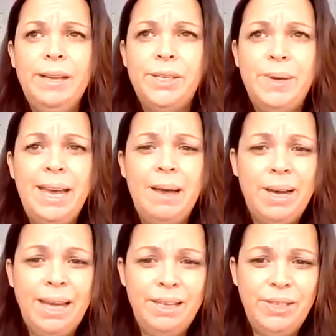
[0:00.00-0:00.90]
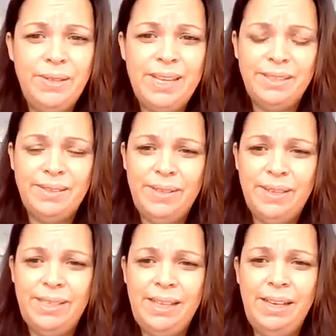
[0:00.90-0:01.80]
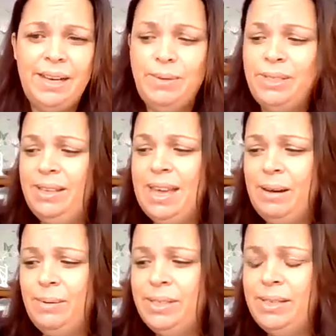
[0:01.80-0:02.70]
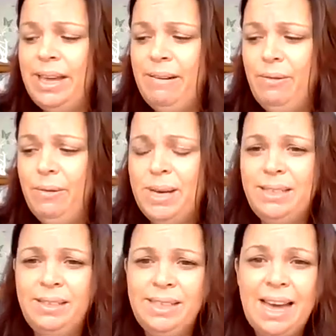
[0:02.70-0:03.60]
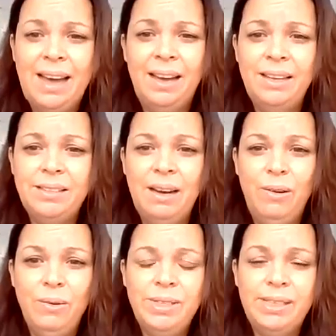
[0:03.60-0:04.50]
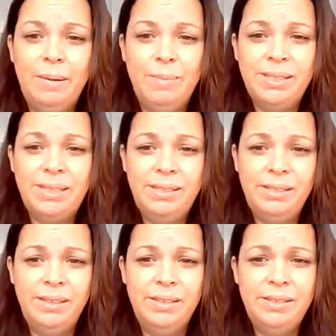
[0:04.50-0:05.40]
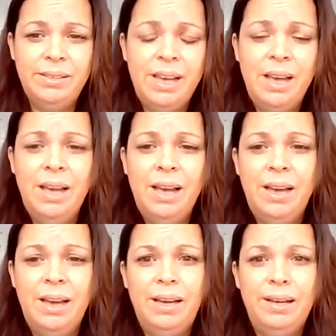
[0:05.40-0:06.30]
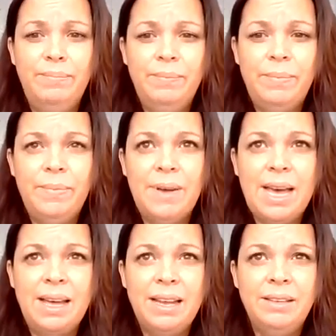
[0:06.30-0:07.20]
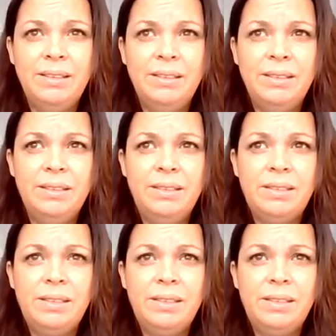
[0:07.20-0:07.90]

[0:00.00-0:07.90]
So again, back in 2013, I was caring for my dad alongside my sisters, and I'm